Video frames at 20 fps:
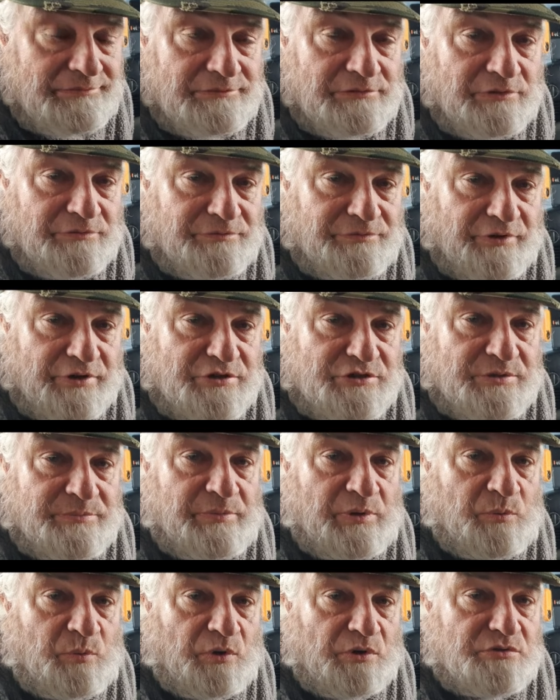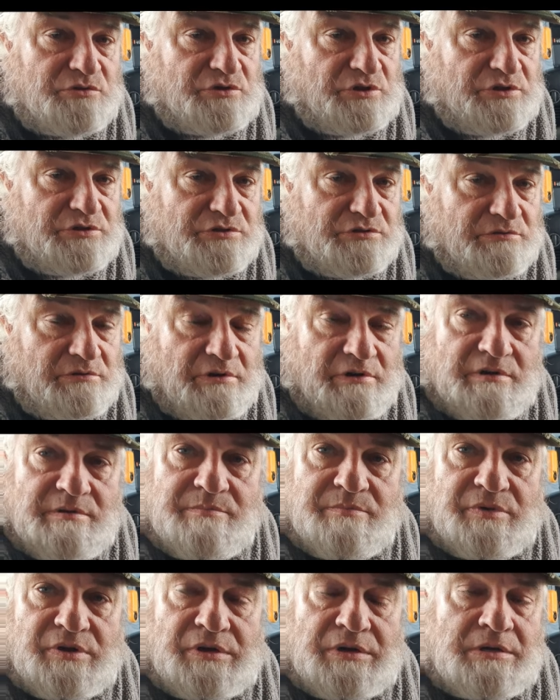not freezing me whatsits,
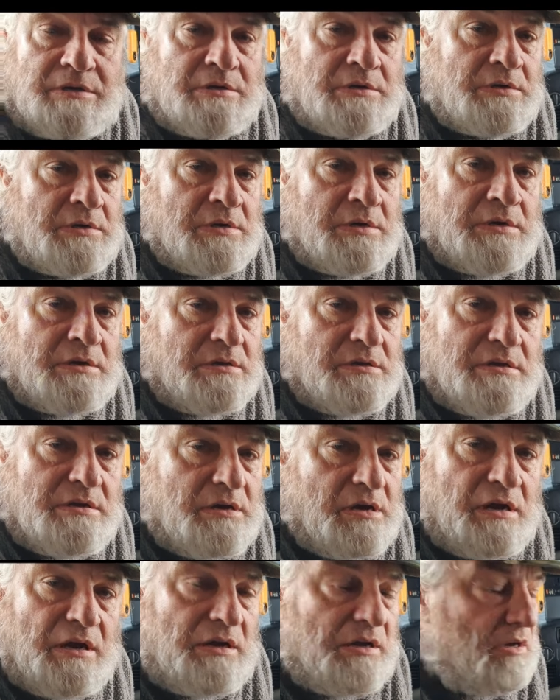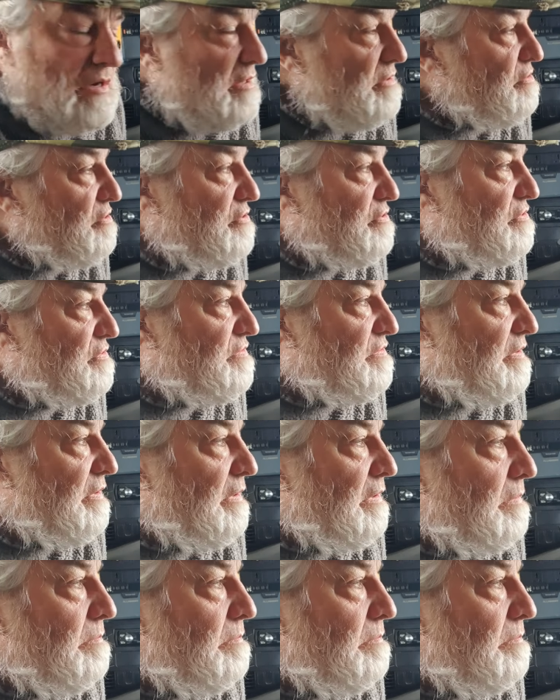alright, but yeah, I just